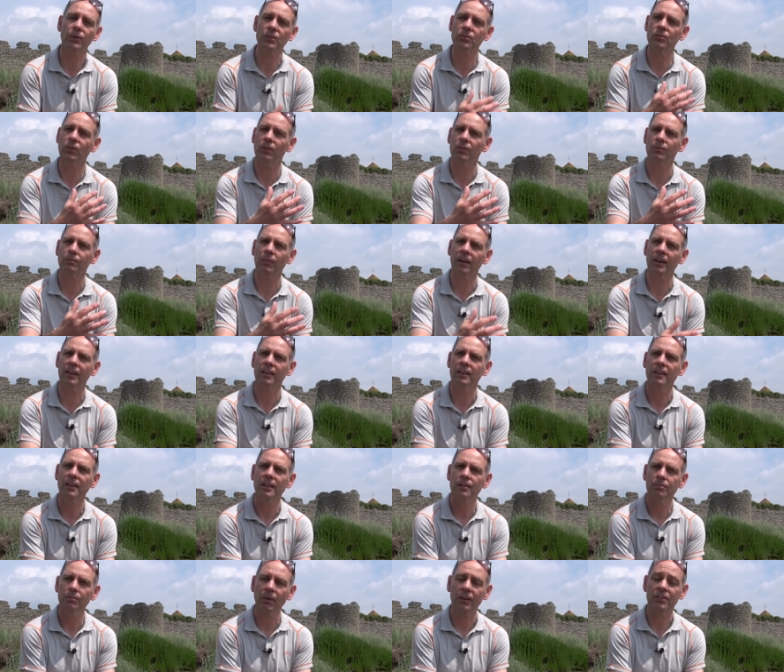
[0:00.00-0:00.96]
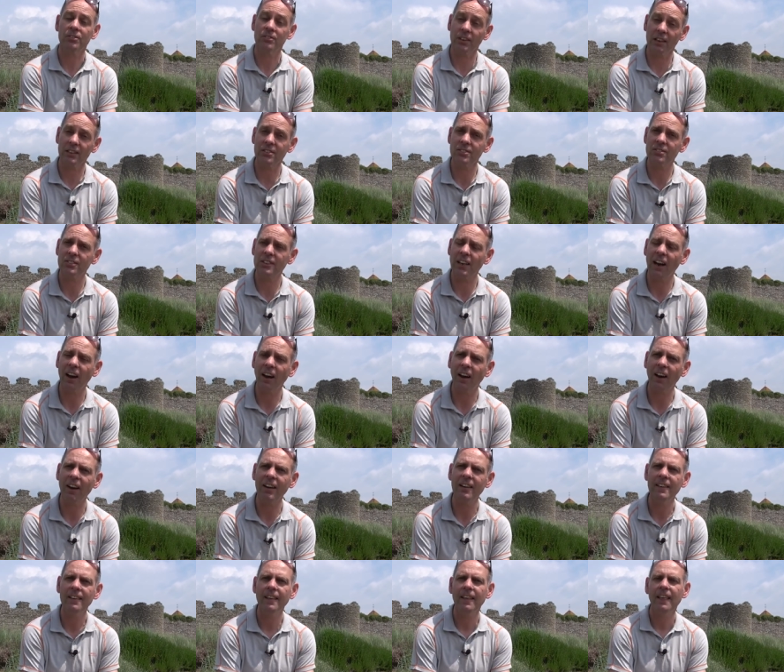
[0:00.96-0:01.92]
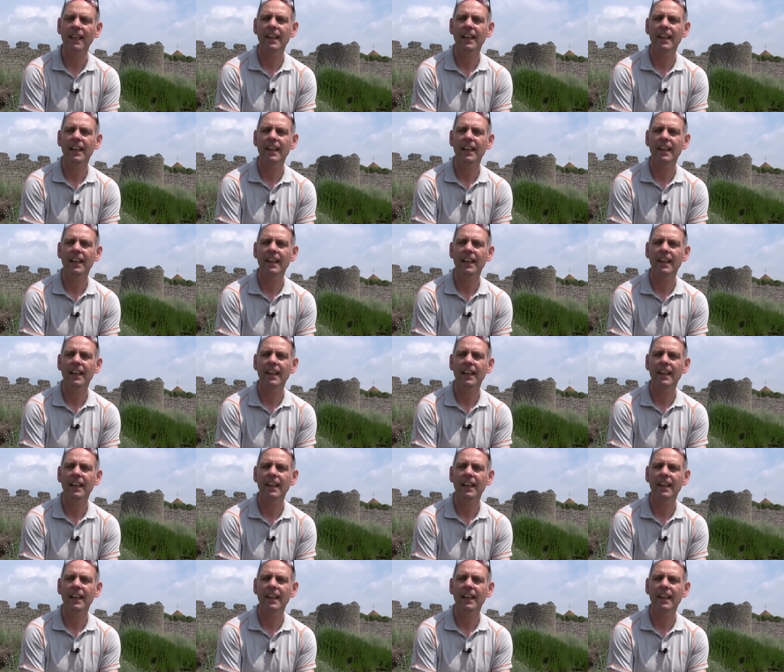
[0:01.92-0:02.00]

We took my, my son's car.